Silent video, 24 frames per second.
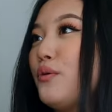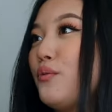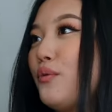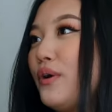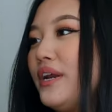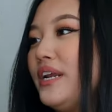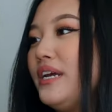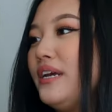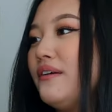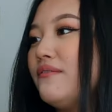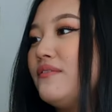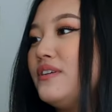the
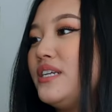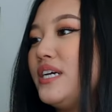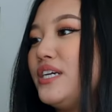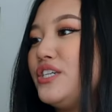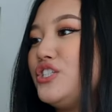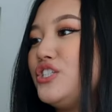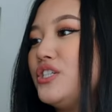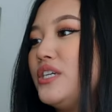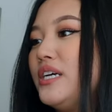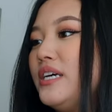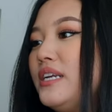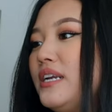wedding
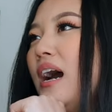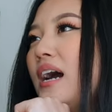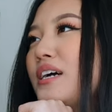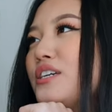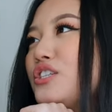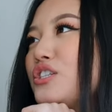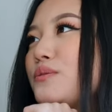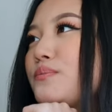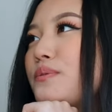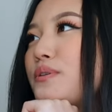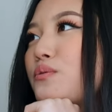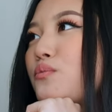invitation, I
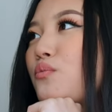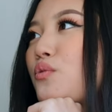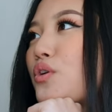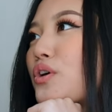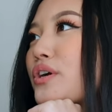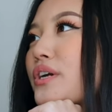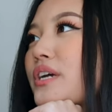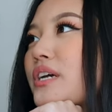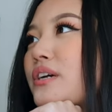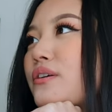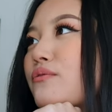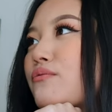just been
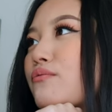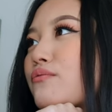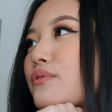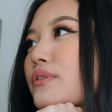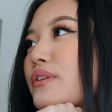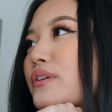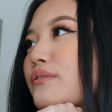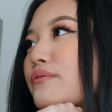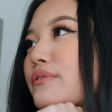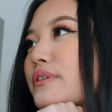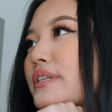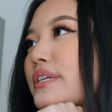working
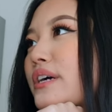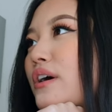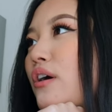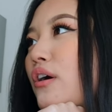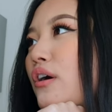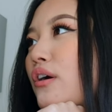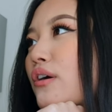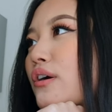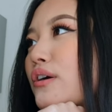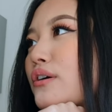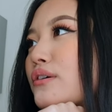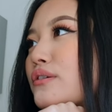really, really
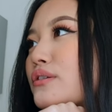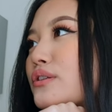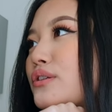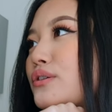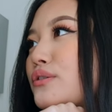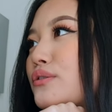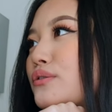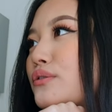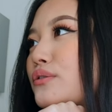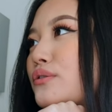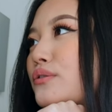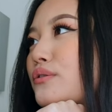hard
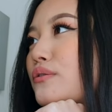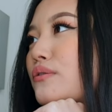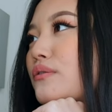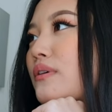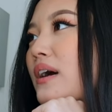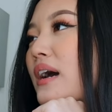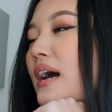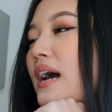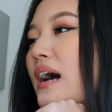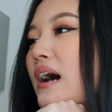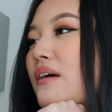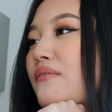to
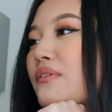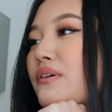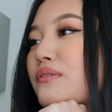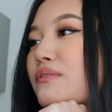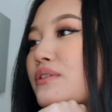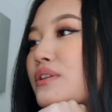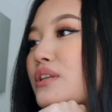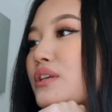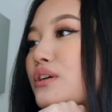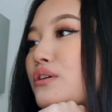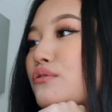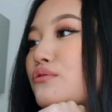have
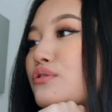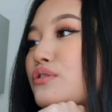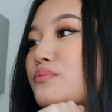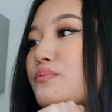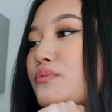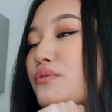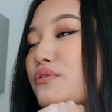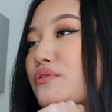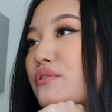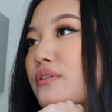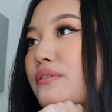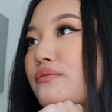everything go
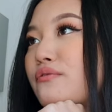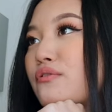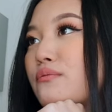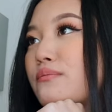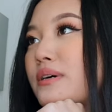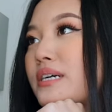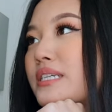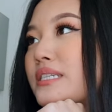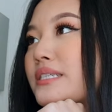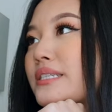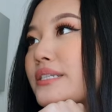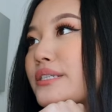smoothly for
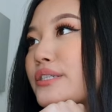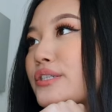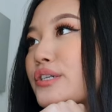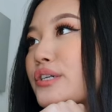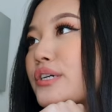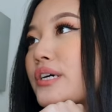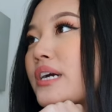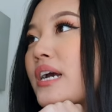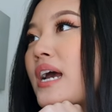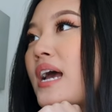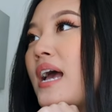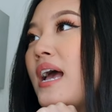my
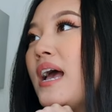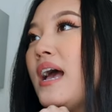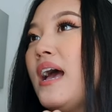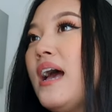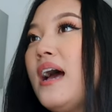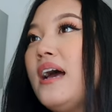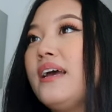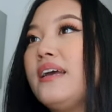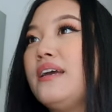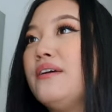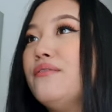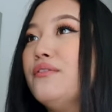sister.
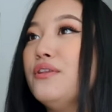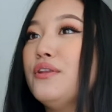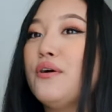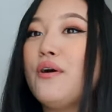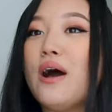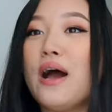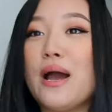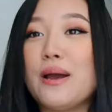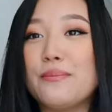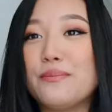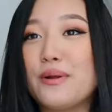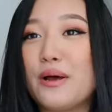Even
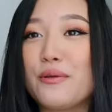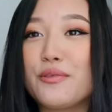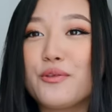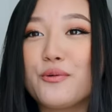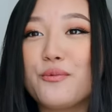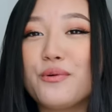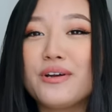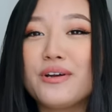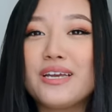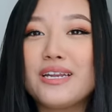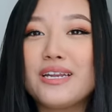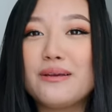though I'm not
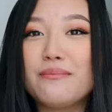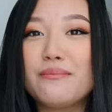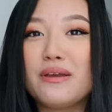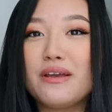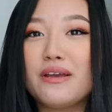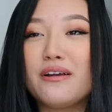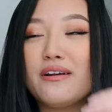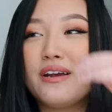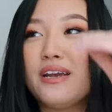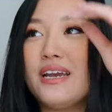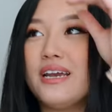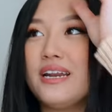the one getting
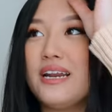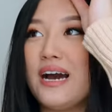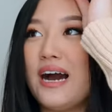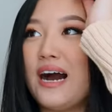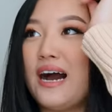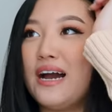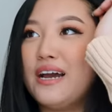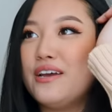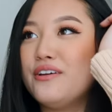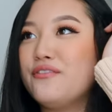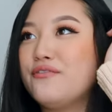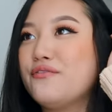married,
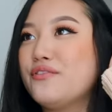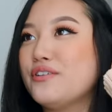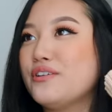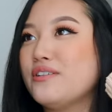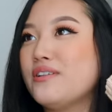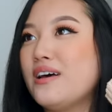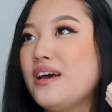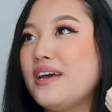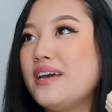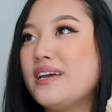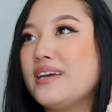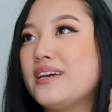I feel
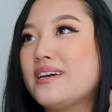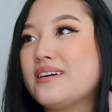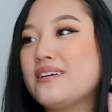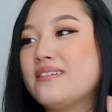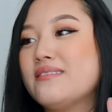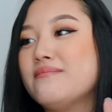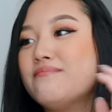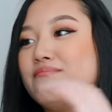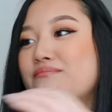like